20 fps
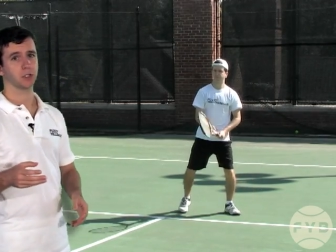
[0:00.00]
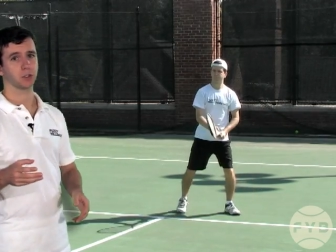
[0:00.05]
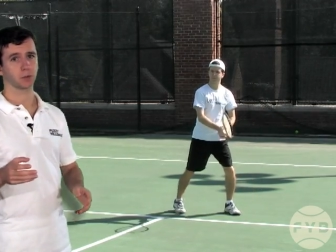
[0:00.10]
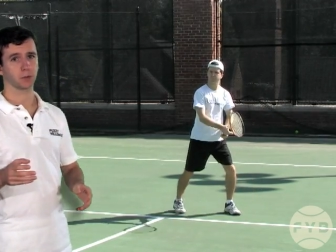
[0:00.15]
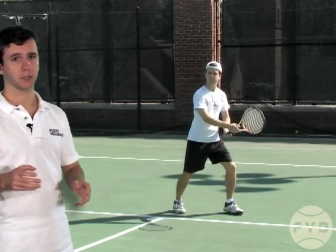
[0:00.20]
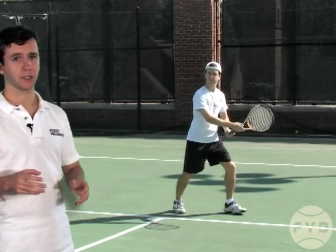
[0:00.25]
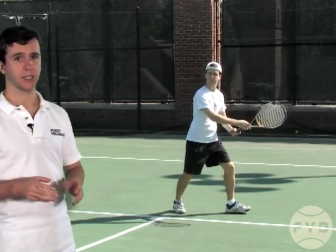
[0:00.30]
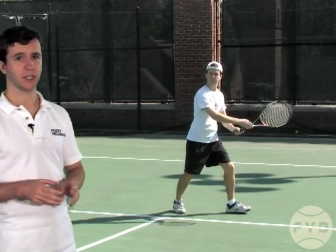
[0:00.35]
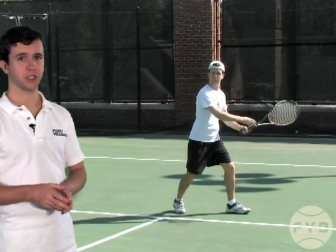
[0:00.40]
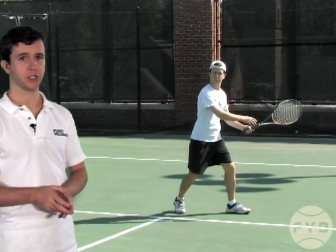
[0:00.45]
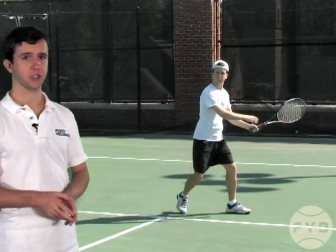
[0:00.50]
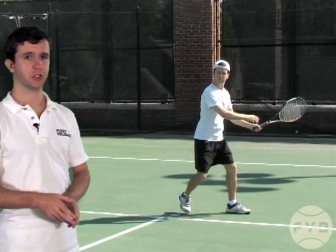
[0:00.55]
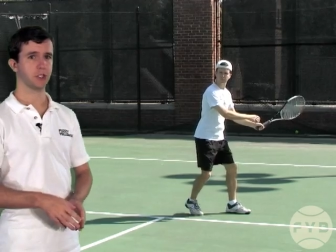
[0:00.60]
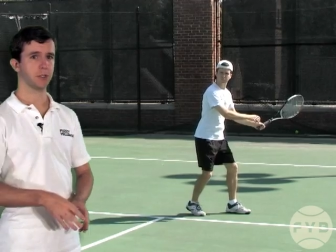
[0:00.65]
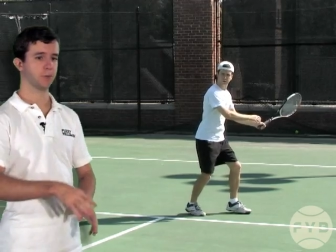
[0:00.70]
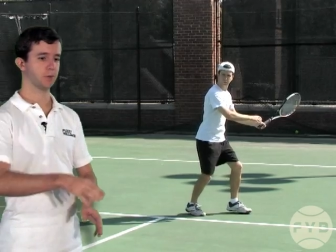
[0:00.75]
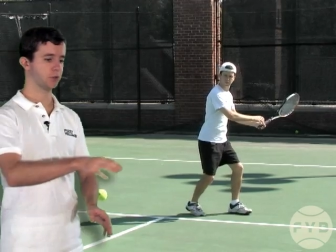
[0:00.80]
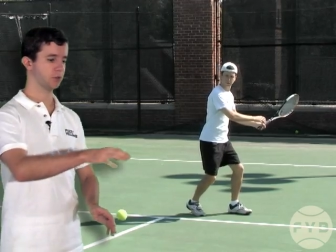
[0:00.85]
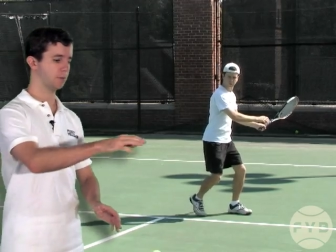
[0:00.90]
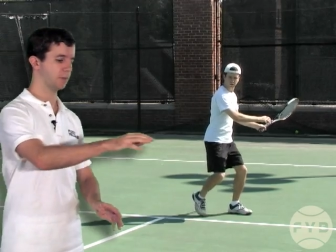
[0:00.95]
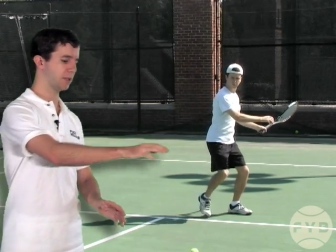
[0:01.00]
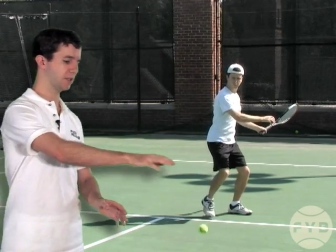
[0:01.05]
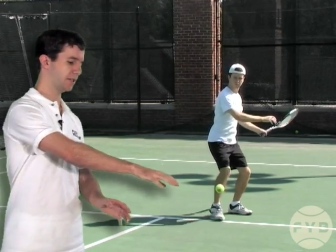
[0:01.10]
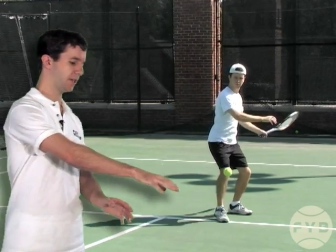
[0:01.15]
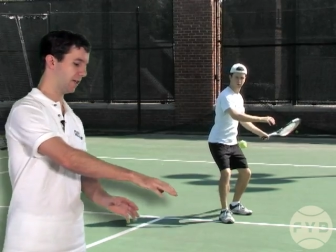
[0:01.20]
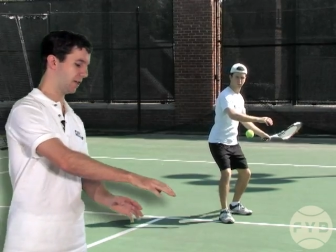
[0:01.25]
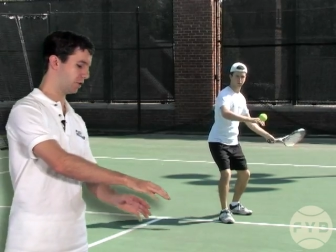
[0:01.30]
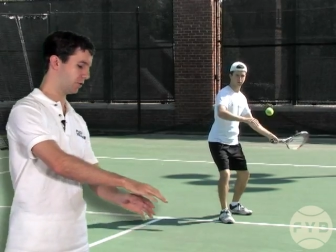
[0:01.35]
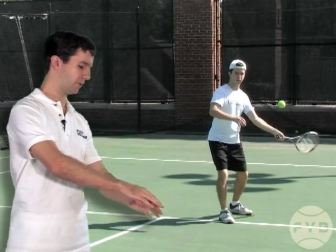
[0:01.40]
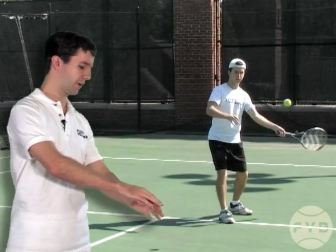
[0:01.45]
the relationship between my
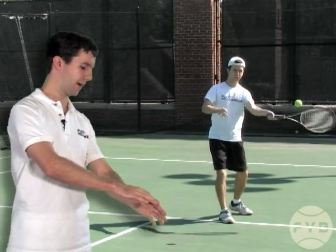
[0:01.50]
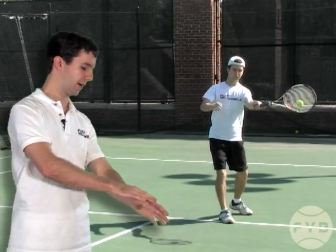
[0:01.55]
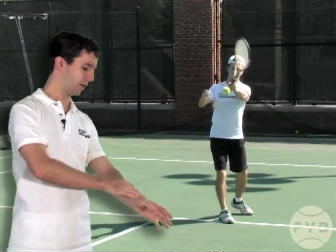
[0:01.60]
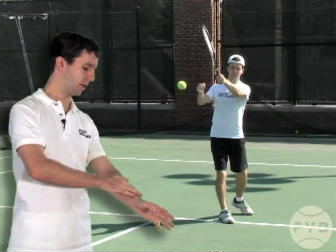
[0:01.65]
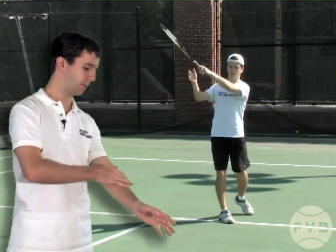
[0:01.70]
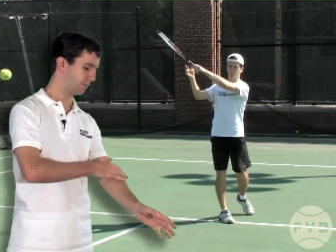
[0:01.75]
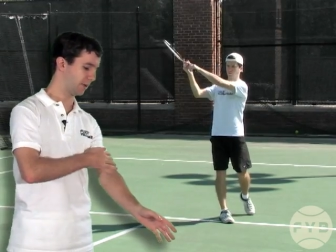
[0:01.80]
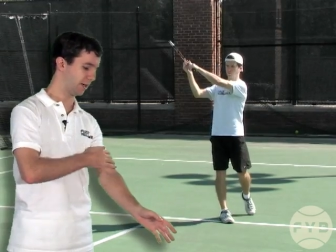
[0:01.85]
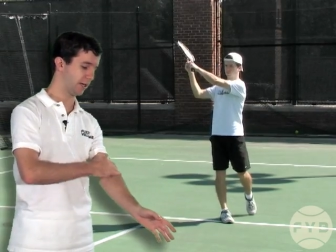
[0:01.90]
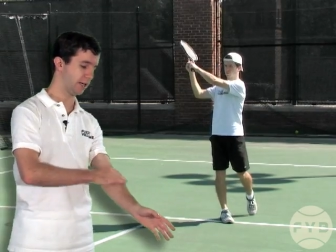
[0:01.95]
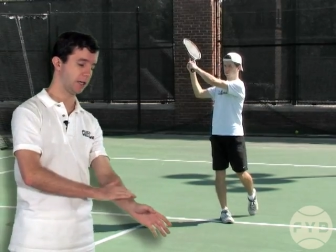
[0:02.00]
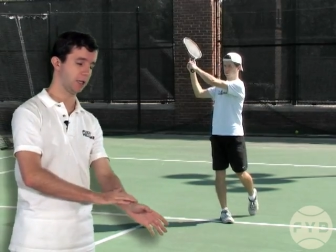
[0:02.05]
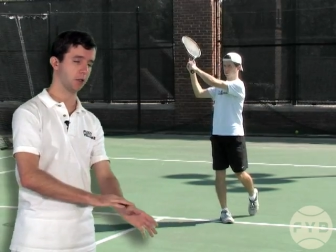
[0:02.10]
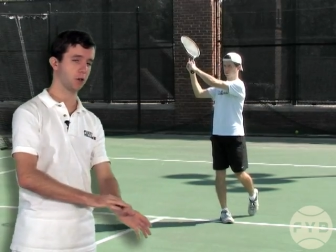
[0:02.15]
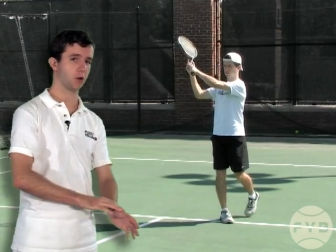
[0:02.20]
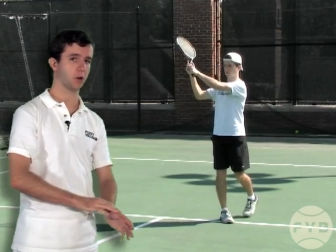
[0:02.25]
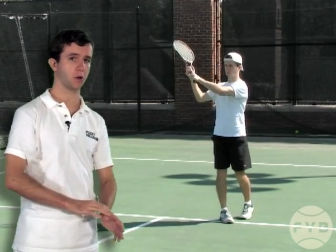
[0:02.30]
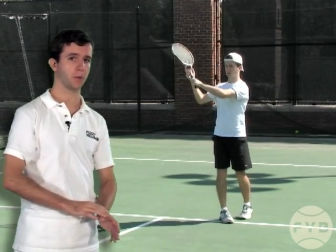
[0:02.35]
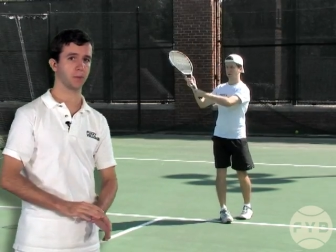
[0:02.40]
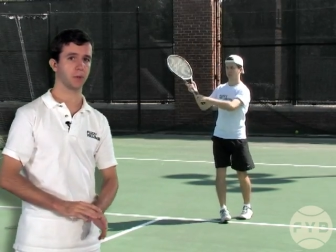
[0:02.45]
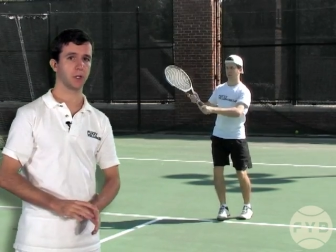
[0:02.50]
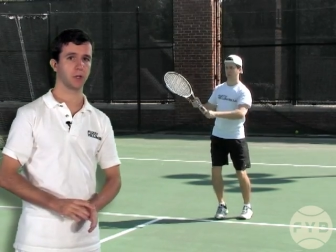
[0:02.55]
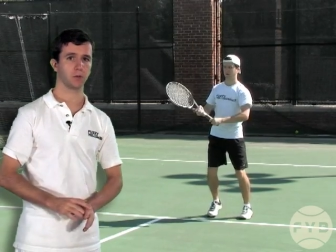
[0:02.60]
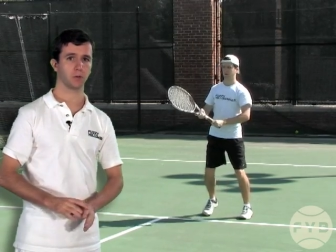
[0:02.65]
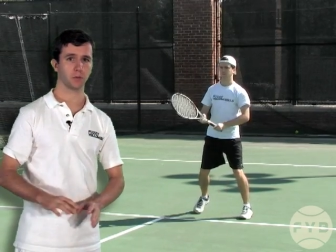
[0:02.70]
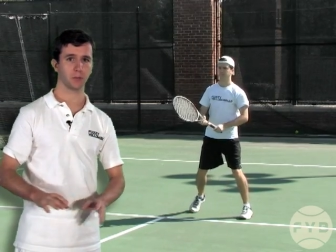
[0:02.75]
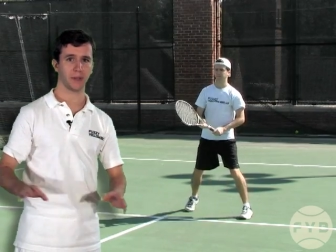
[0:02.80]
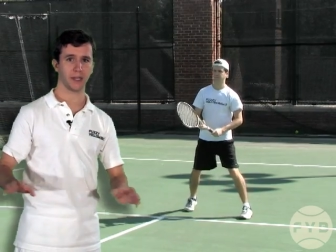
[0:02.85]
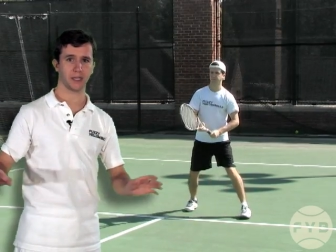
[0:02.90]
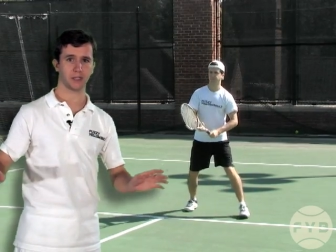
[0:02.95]
tennis racket and my hitting arm
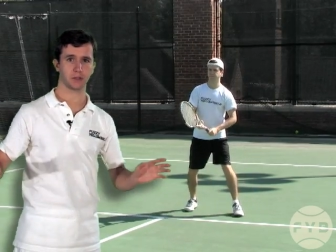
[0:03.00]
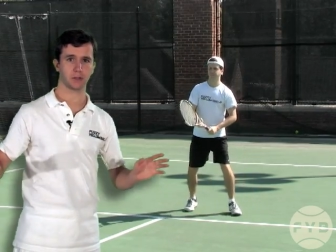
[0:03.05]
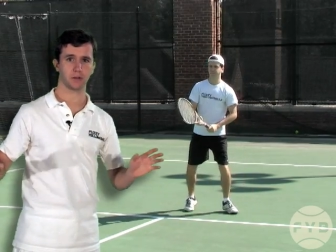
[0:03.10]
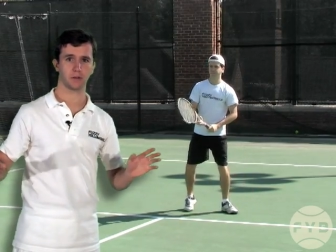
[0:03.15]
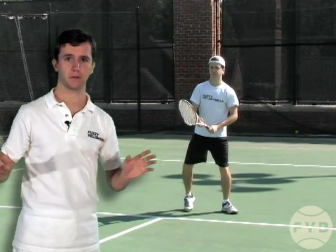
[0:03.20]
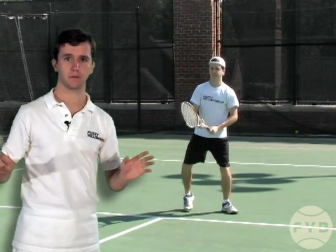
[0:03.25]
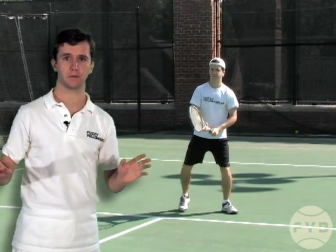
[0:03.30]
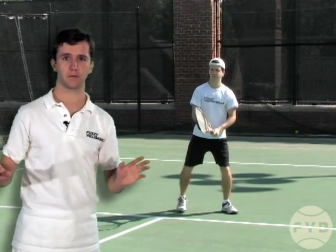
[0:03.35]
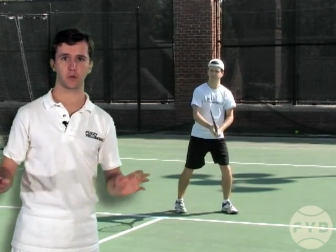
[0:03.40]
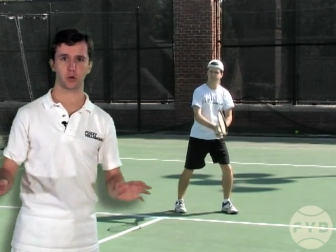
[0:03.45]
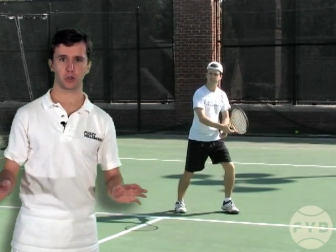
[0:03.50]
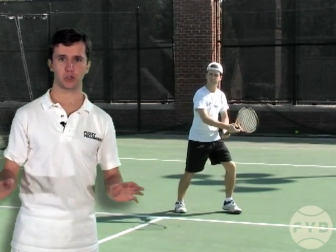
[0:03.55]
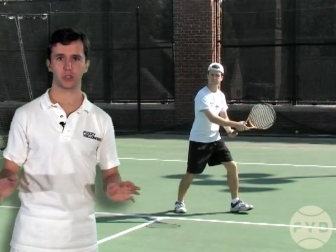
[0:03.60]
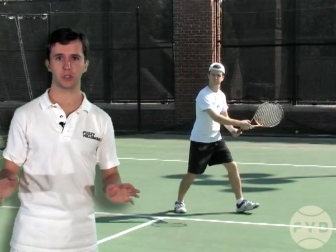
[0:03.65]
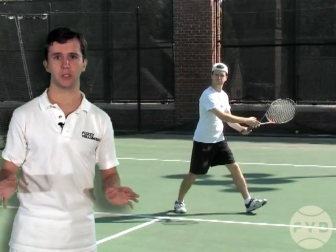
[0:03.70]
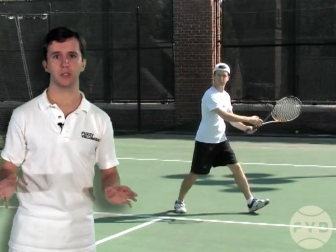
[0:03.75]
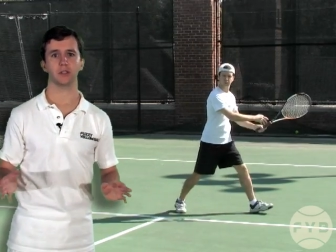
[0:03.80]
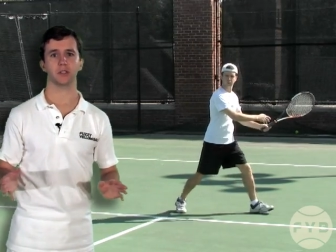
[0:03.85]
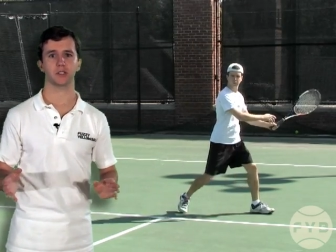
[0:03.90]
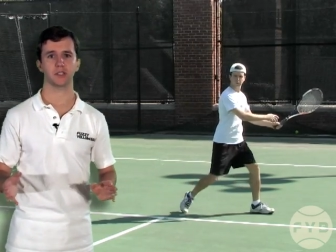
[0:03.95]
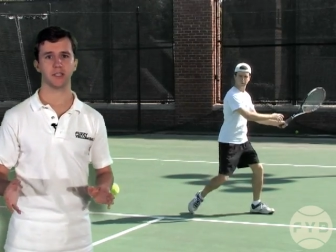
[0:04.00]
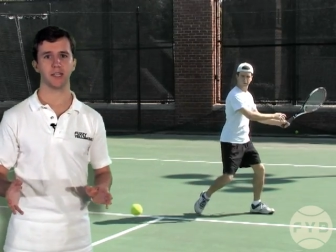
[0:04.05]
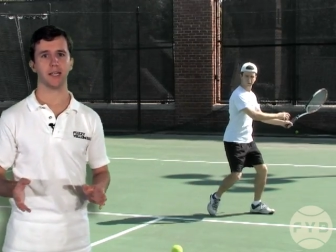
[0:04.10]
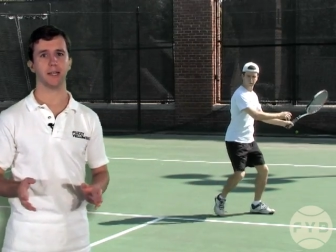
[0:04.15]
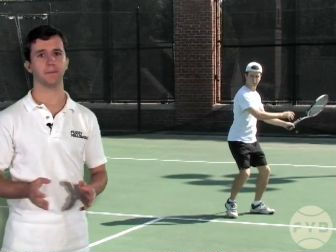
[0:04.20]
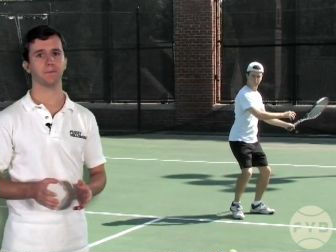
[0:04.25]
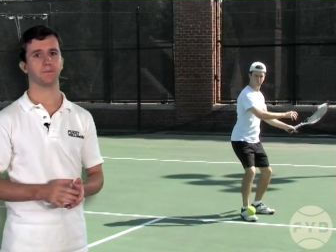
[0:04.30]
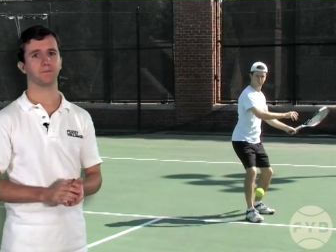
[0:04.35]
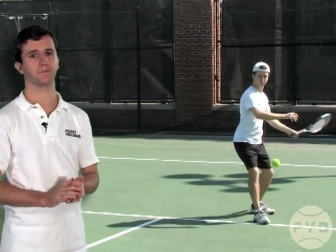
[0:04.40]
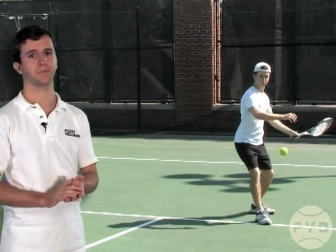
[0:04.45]
remains virtually the
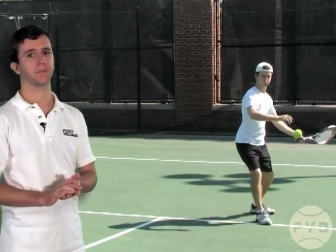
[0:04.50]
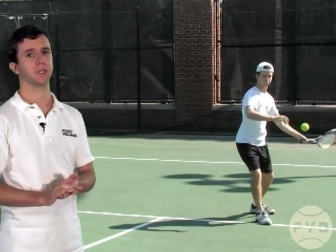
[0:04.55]
same.